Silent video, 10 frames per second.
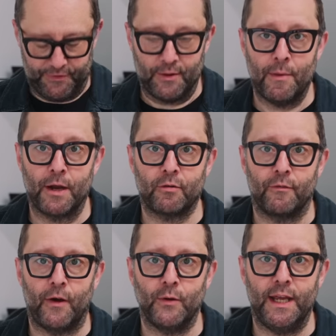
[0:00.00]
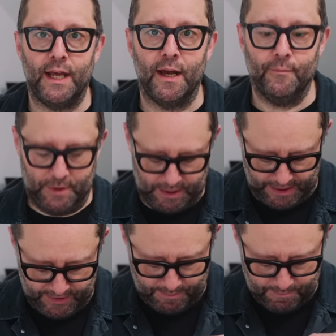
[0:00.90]
at the microphone here.
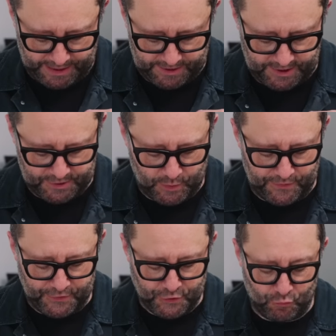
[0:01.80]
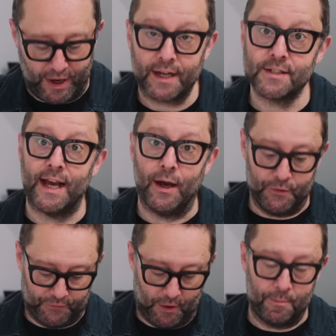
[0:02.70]
And then it mixes with the direct sound
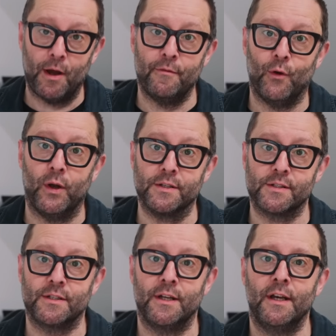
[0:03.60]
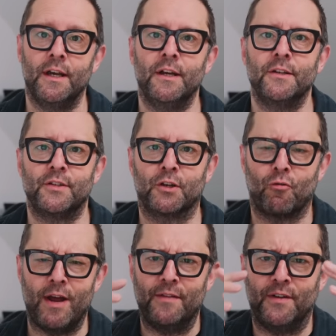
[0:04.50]
from my voice to
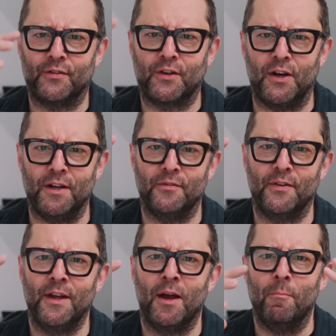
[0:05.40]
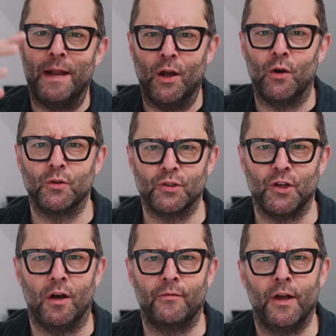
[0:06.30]
create this kind of melange
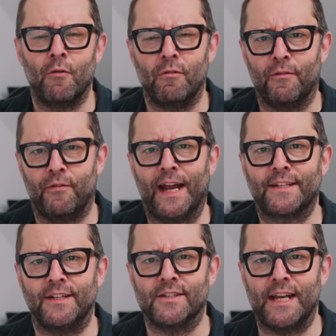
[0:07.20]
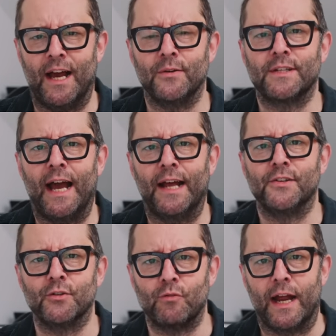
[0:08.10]
of reflected sound and
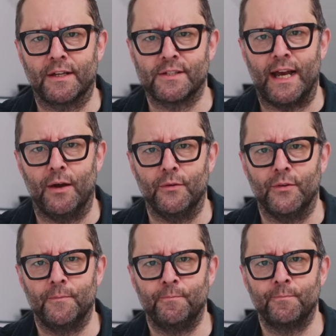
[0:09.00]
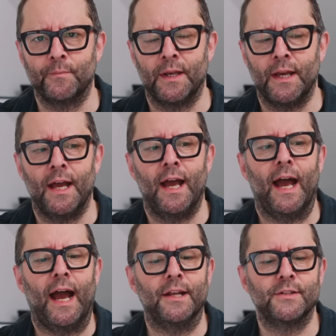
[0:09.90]
direct sound.
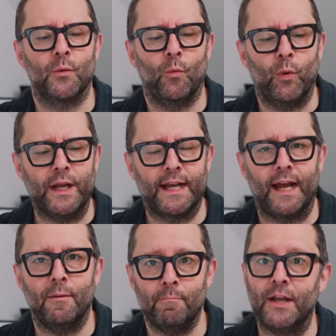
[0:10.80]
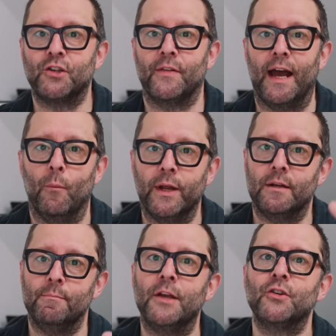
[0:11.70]
And we can measure that. We
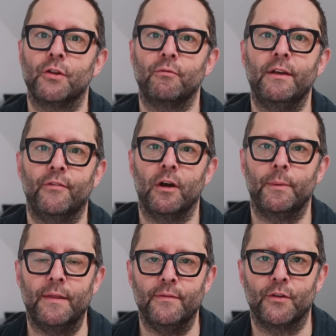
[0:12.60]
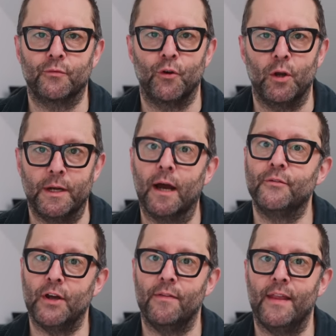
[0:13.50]
can measure the reverb in this room. And I've
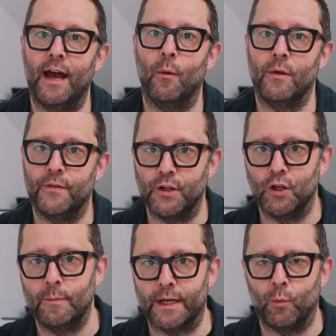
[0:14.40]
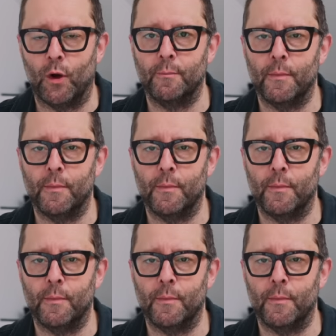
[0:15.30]
done that with the UMIC 1